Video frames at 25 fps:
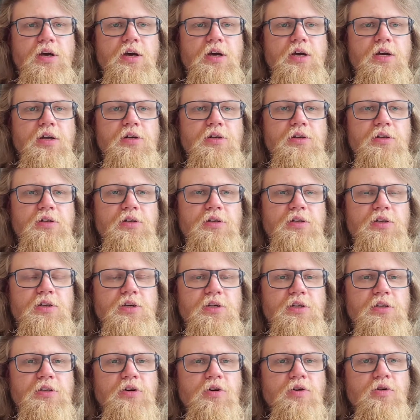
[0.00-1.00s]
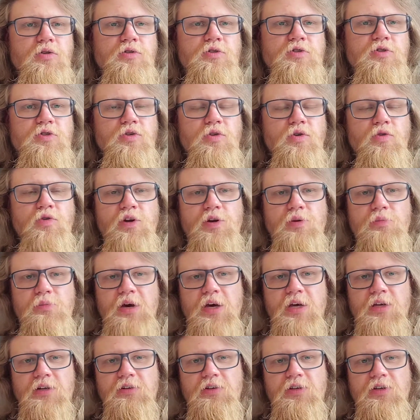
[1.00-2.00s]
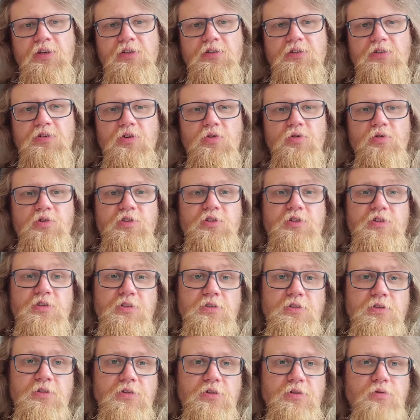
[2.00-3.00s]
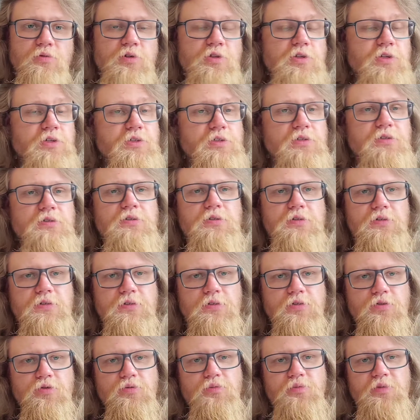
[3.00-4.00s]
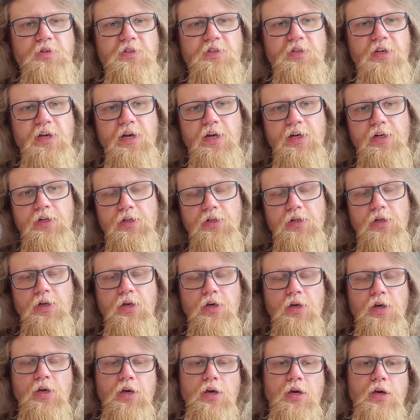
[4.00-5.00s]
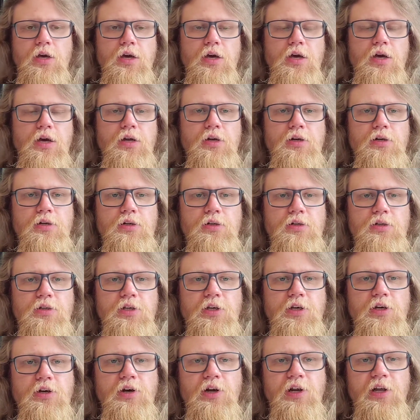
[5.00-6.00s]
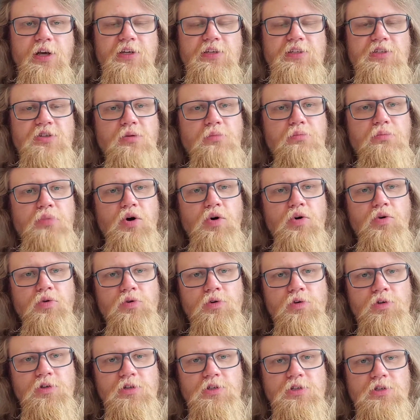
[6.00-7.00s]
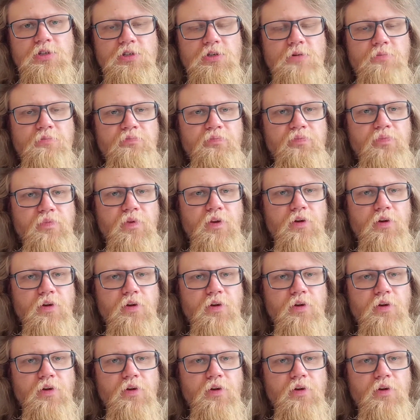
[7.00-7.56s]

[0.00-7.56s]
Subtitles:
and he goes to cremate his own sister, which is super sad. And he collects the bones,